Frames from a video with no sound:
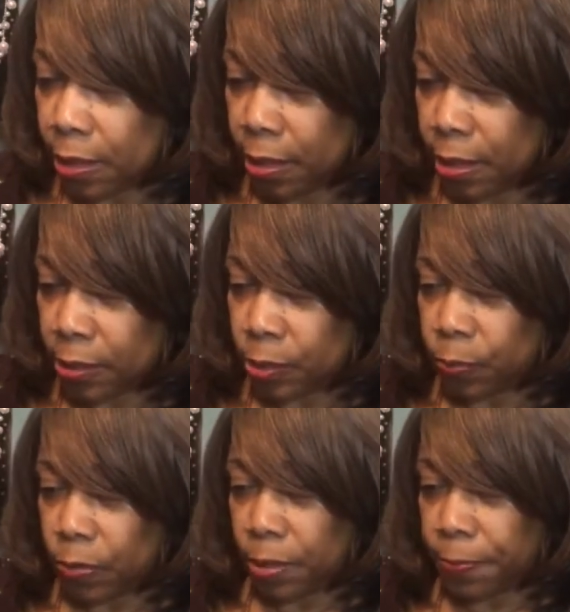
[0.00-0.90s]
This
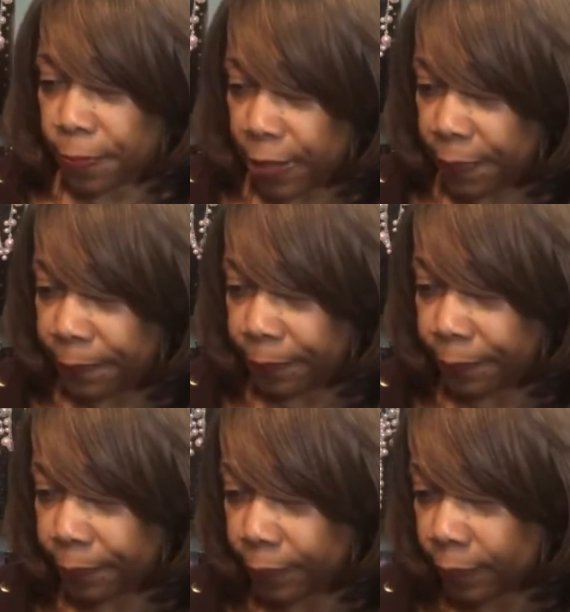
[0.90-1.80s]
is really pretty.
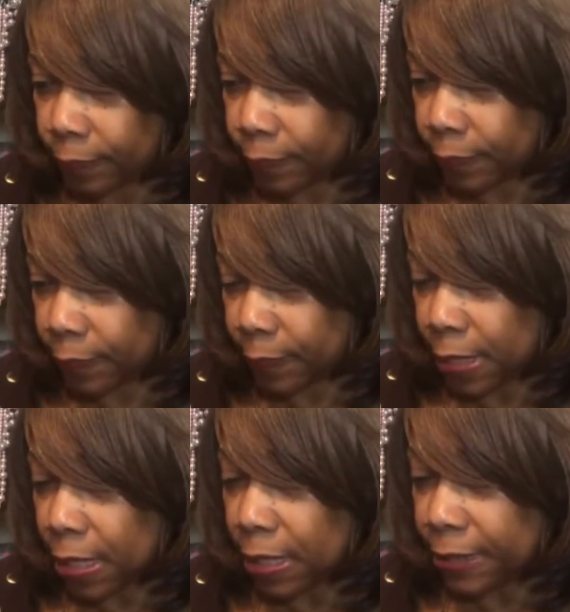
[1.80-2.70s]

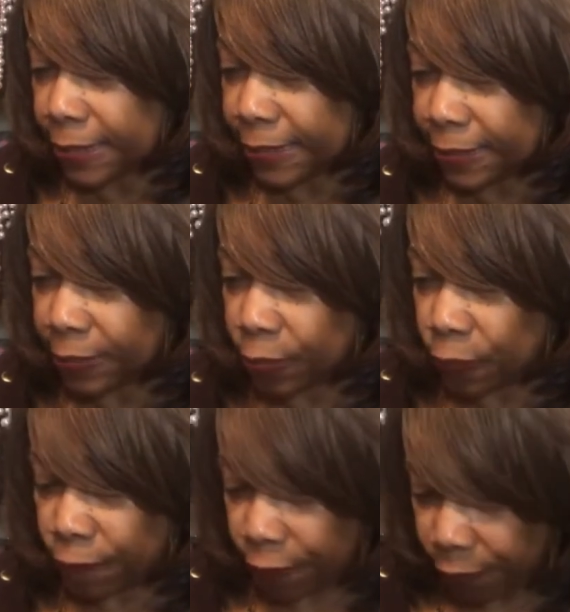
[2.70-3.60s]
This is in
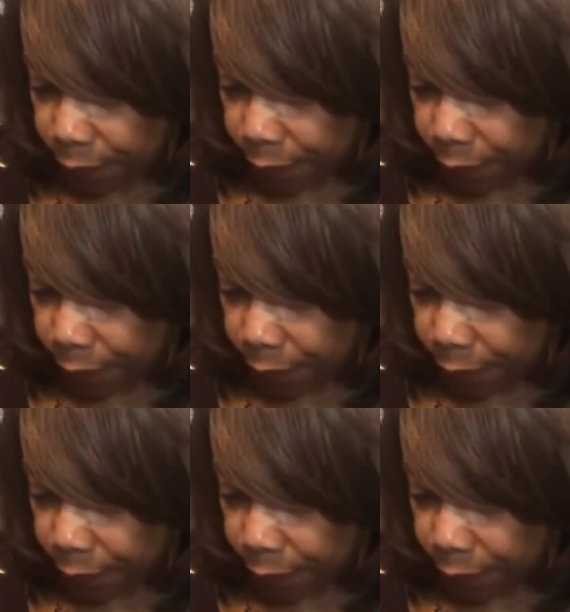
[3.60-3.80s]
silver.